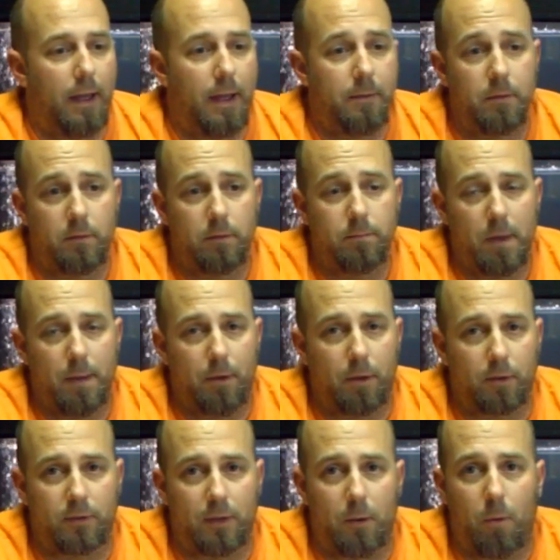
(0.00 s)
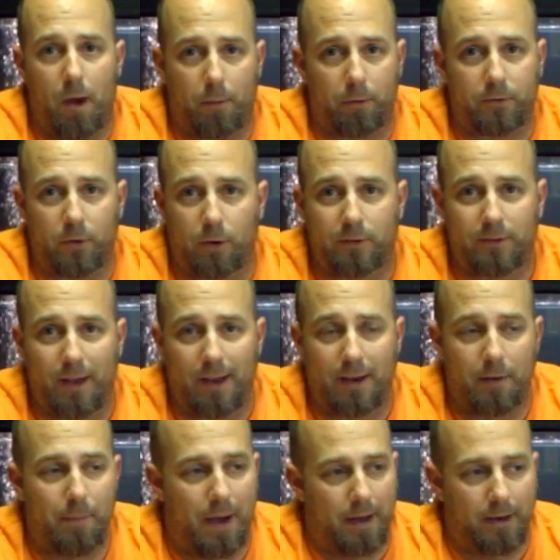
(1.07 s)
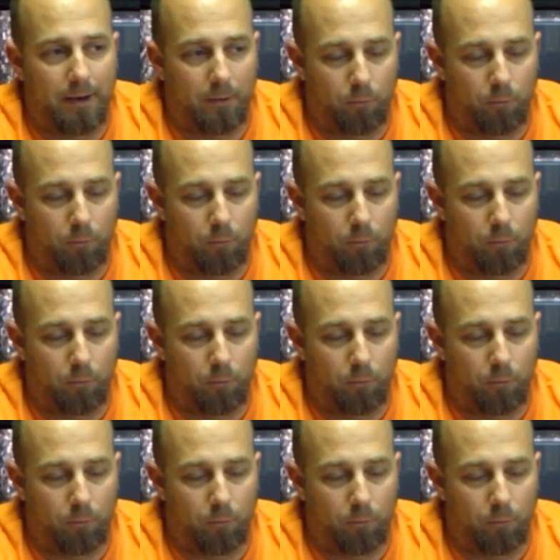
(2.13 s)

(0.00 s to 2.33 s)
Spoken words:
and maybe you'll see why we're so excited about it.